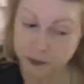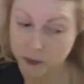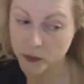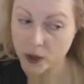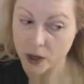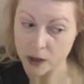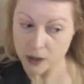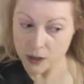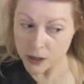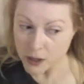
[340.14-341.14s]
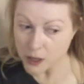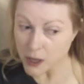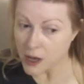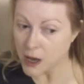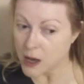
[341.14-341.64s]
If I die,
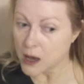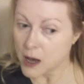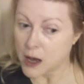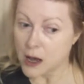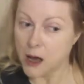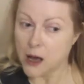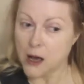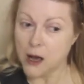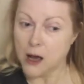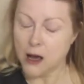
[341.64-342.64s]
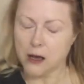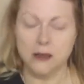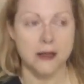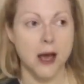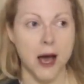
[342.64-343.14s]
you'll inherit all my money.
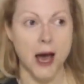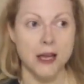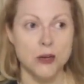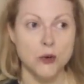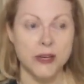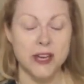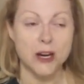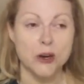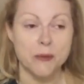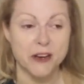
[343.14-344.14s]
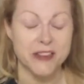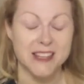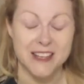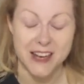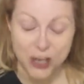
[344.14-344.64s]
I don't care about
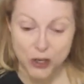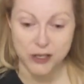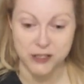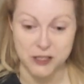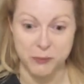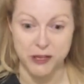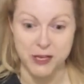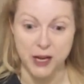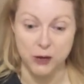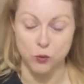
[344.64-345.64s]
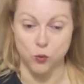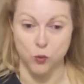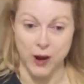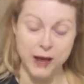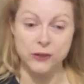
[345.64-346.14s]
the inheritance money. I'd
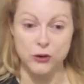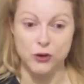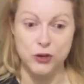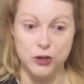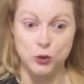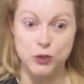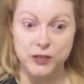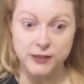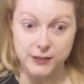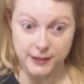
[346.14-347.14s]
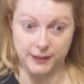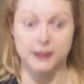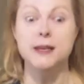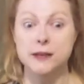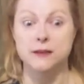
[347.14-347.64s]
rather you just
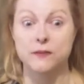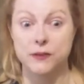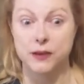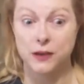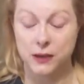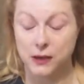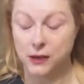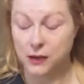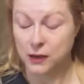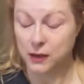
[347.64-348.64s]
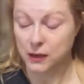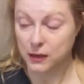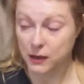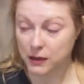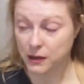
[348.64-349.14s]
live. It's
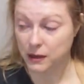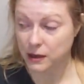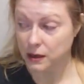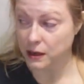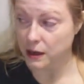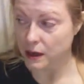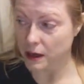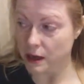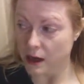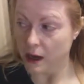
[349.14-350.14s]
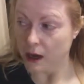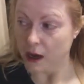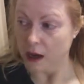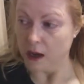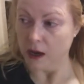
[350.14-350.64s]
not living if I can't go out
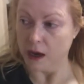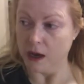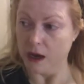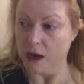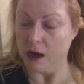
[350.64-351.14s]
of the house.